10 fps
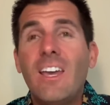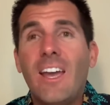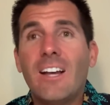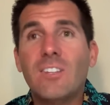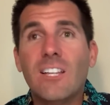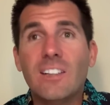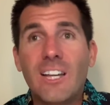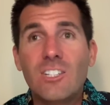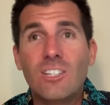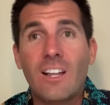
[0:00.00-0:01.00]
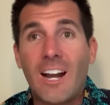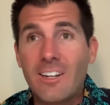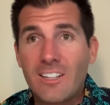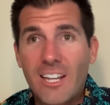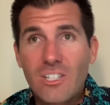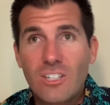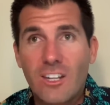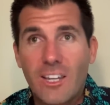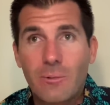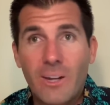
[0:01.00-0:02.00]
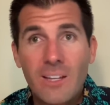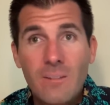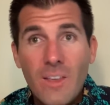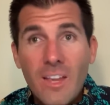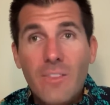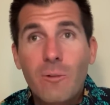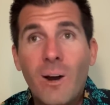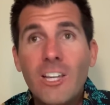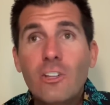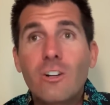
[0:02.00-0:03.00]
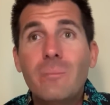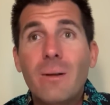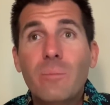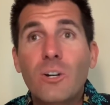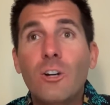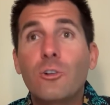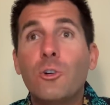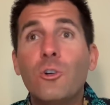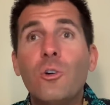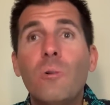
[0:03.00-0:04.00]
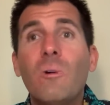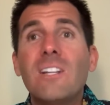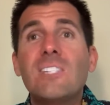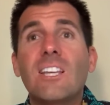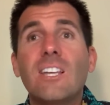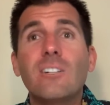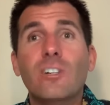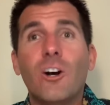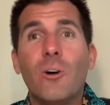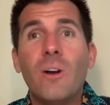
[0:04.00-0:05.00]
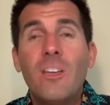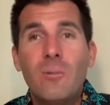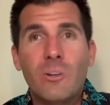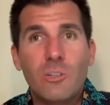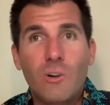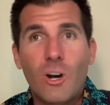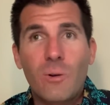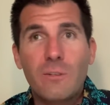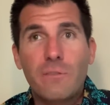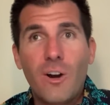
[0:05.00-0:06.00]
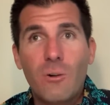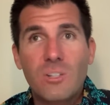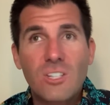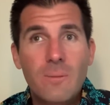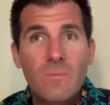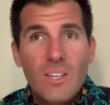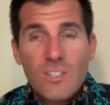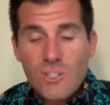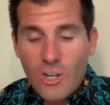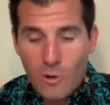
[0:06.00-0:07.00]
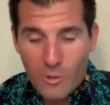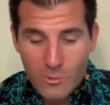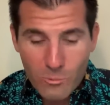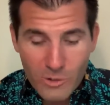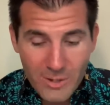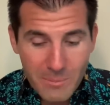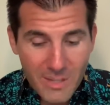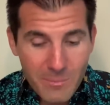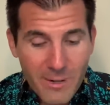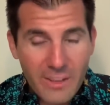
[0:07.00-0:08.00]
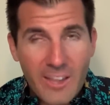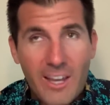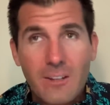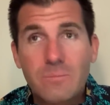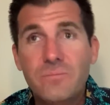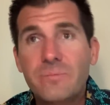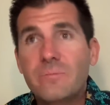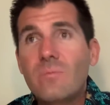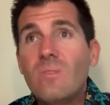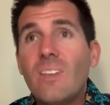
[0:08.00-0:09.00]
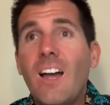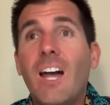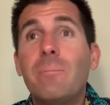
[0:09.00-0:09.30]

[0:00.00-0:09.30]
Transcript: at the election, on election day, right? They want you to remember who was the hero when you go and vote. So what do I mean by that? I